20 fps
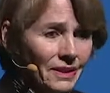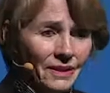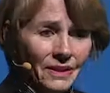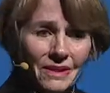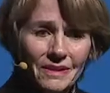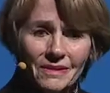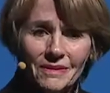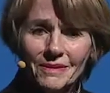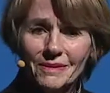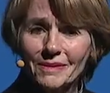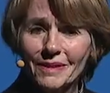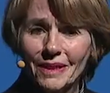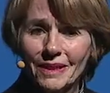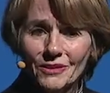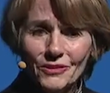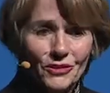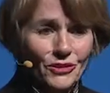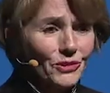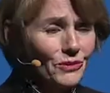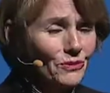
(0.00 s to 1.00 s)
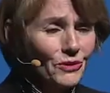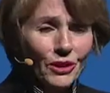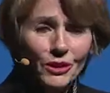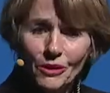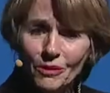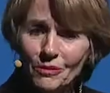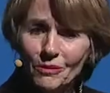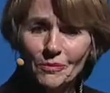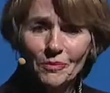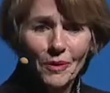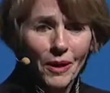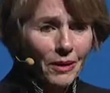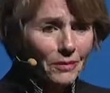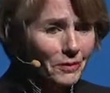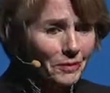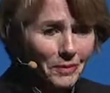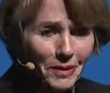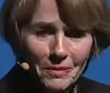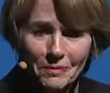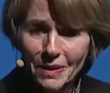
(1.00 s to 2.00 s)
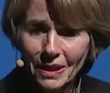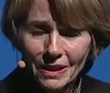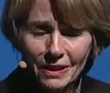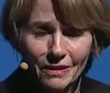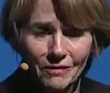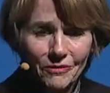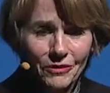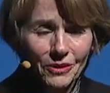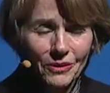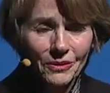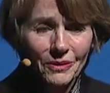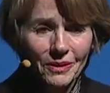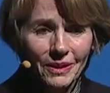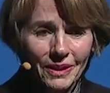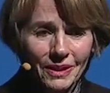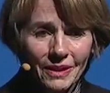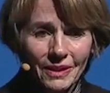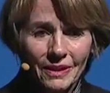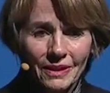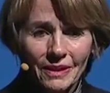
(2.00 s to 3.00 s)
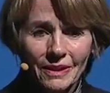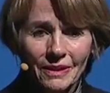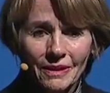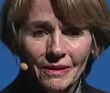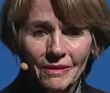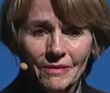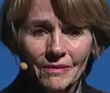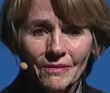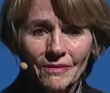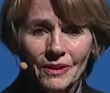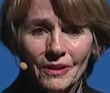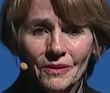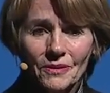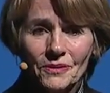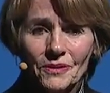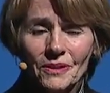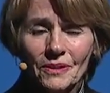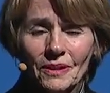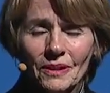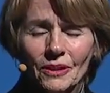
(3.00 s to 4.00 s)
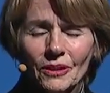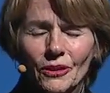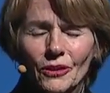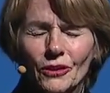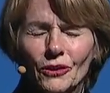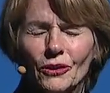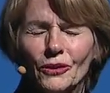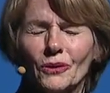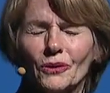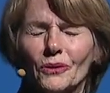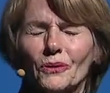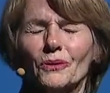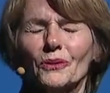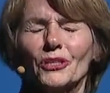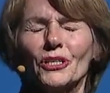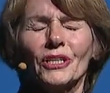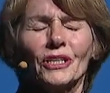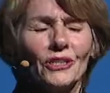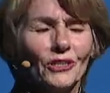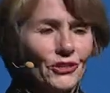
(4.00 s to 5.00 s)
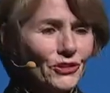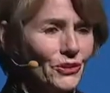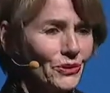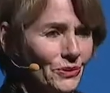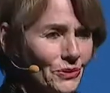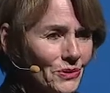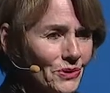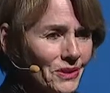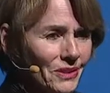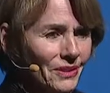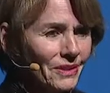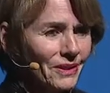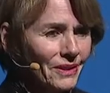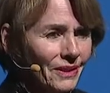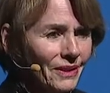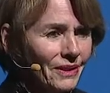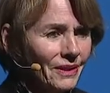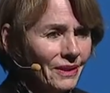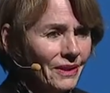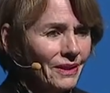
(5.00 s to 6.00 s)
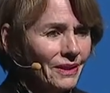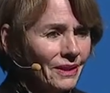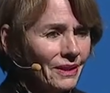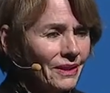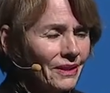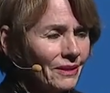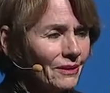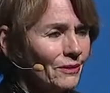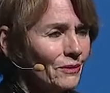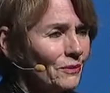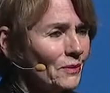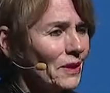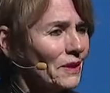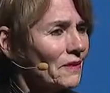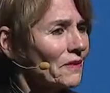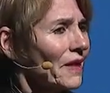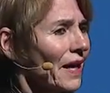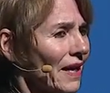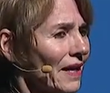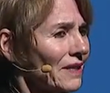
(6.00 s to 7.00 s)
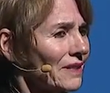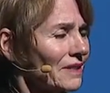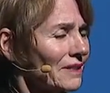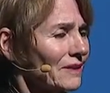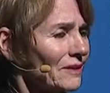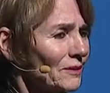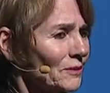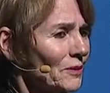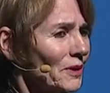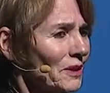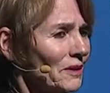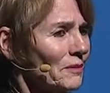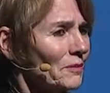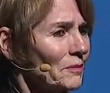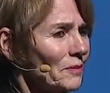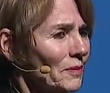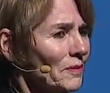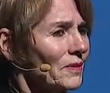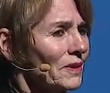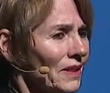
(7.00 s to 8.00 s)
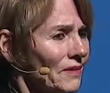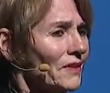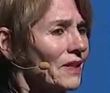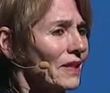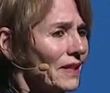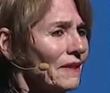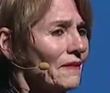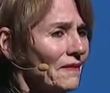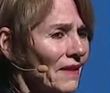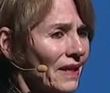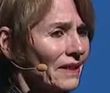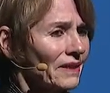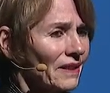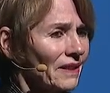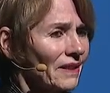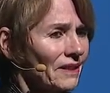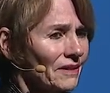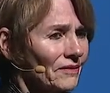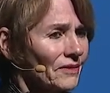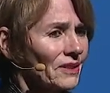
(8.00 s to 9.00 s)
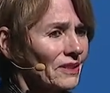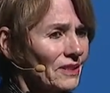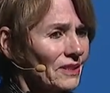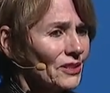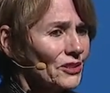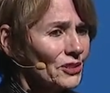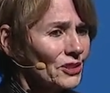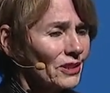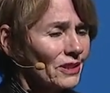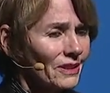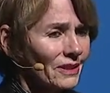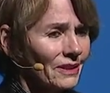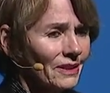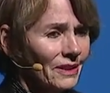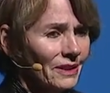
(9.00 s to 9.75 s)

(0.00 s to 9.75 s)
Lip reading: It's, as you know, probably many of you, there's huge issues with that, with living in that kind of condition.